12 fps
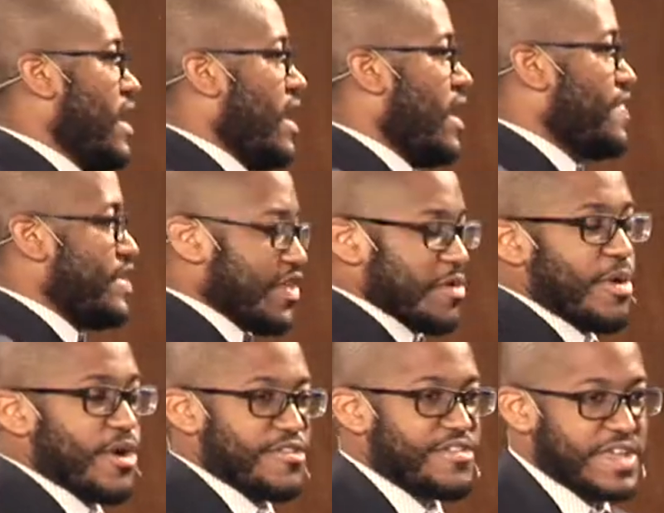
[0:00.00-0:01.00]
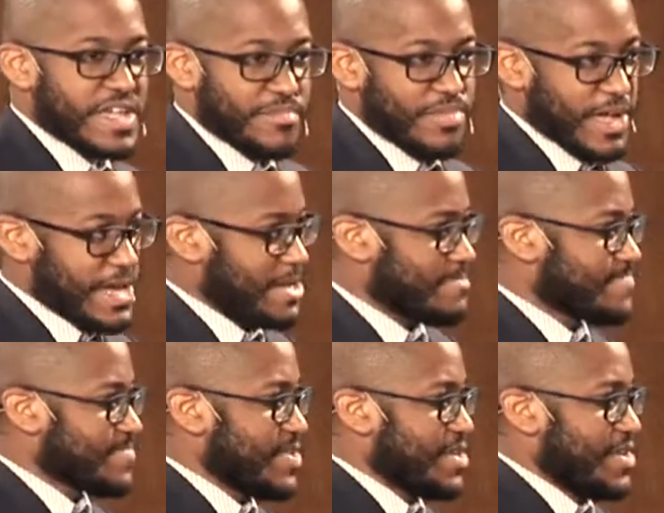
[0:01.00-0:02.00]
the other person in complaining.
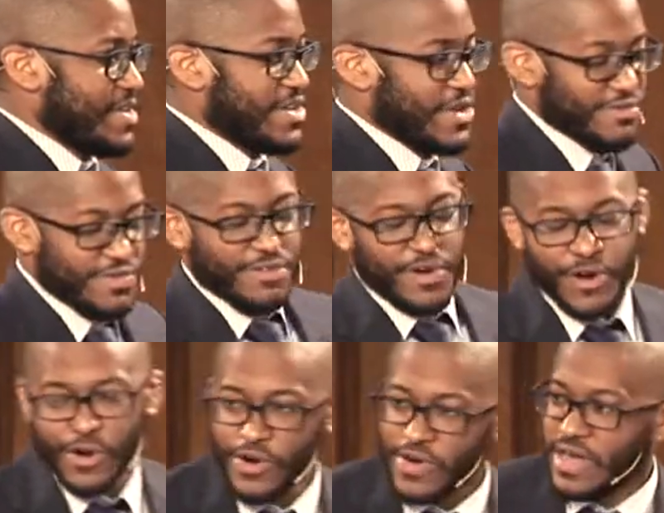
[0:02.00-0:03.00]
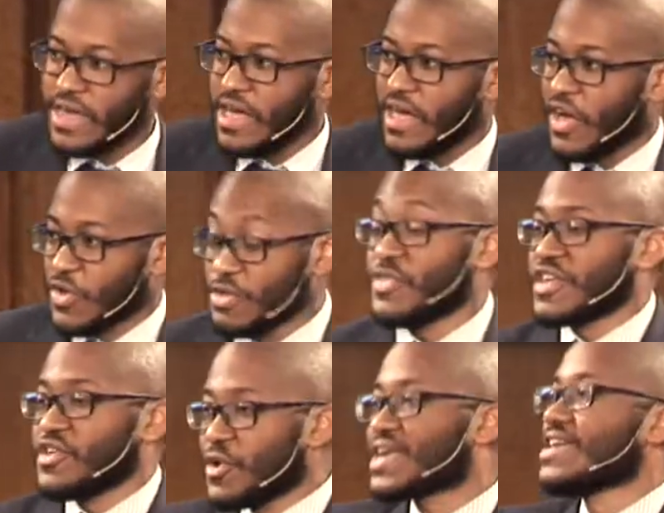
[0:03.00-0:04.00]
Have you ever heard, oh, you
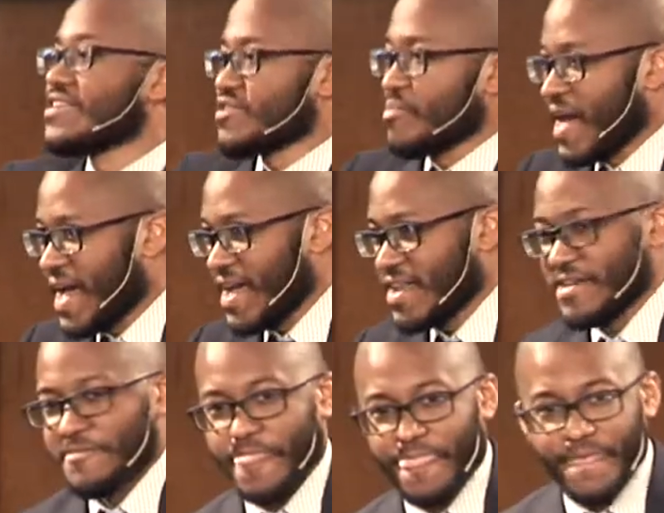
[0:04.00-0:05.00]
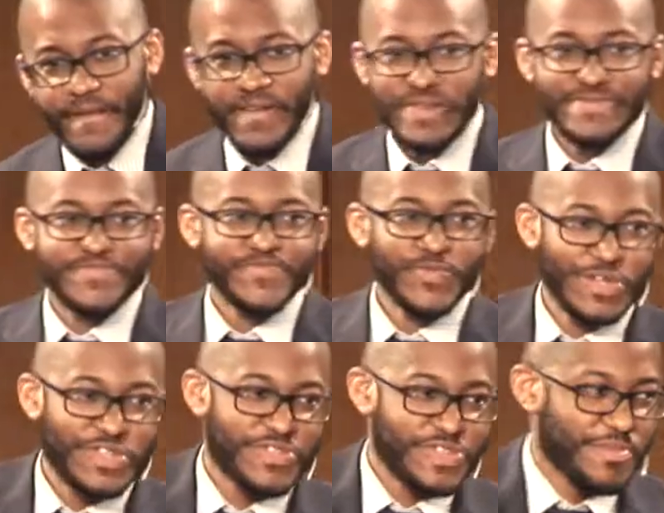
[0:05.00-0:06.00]
think your kids are bad? Wait
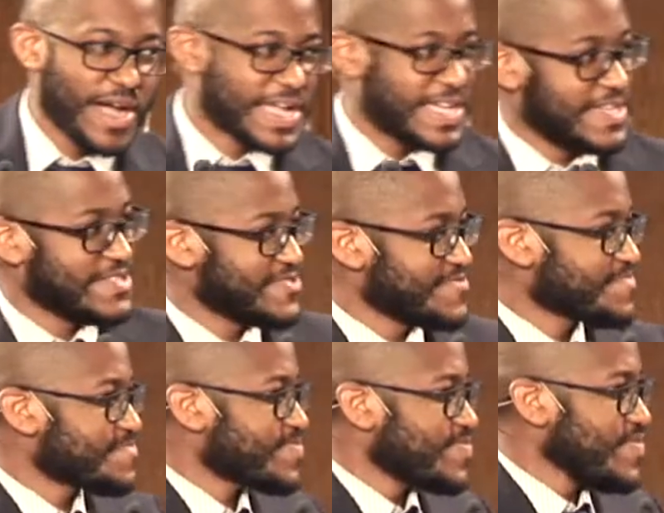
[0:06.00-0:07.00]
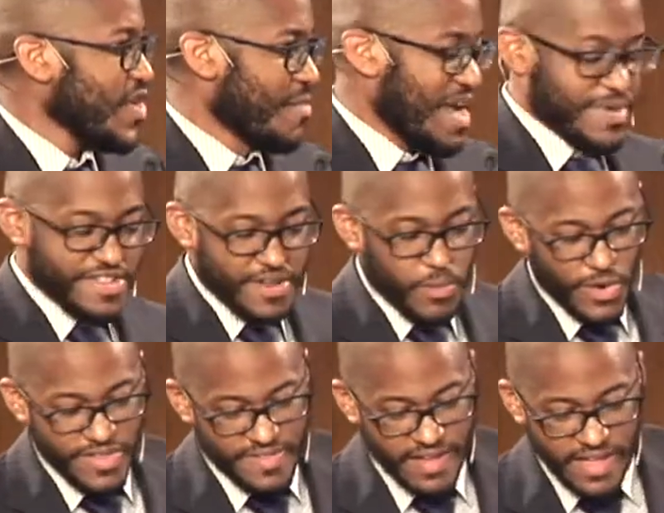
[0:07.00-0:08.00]
till you see my kids. Or maybe
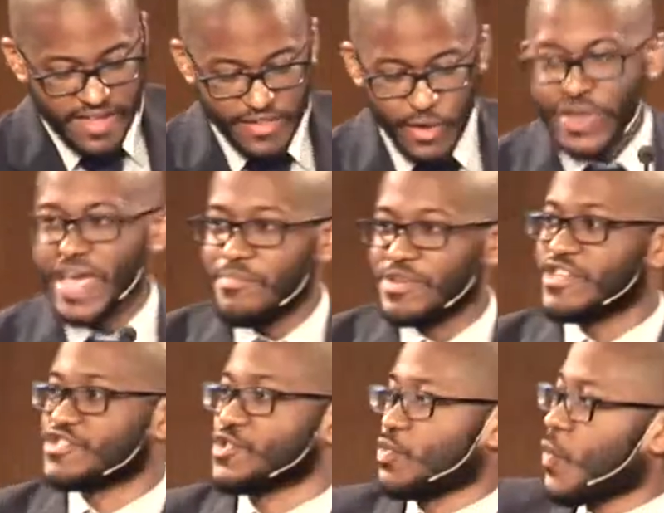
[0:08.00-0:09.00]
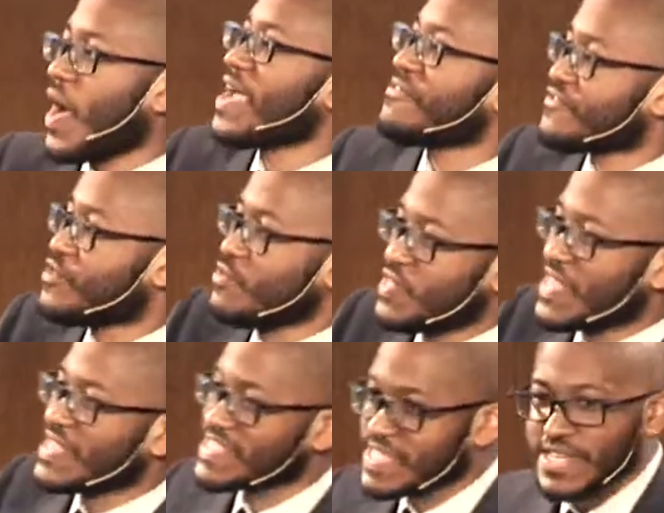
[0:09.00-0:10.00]
someone says, oh yeah, but does your wife do
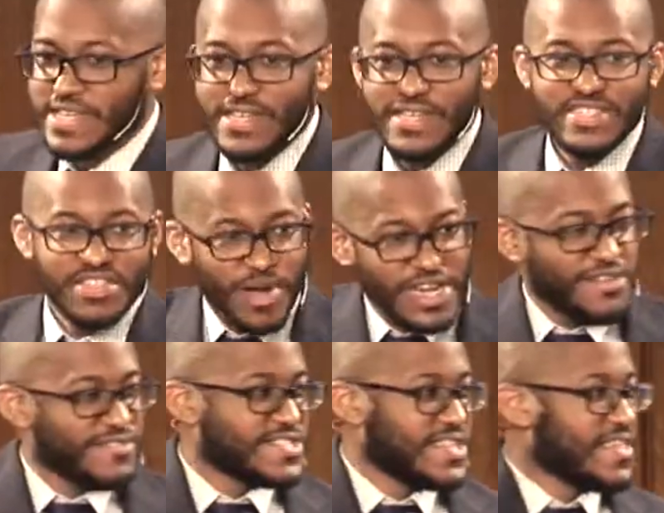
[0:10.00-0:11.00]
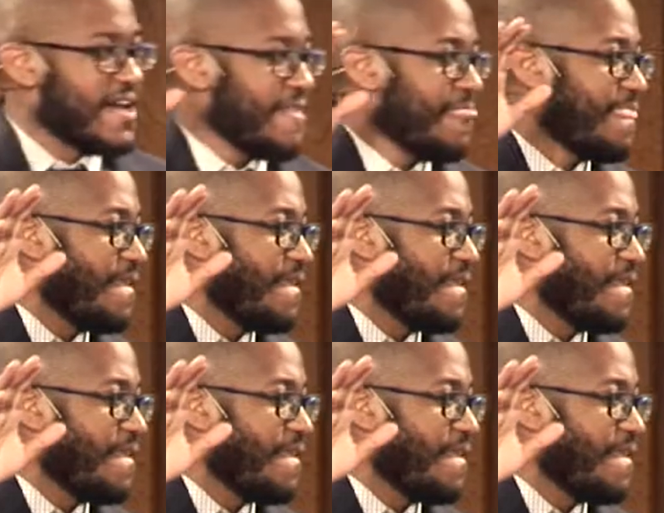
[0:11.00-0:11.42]
this? Has anybody ever said that?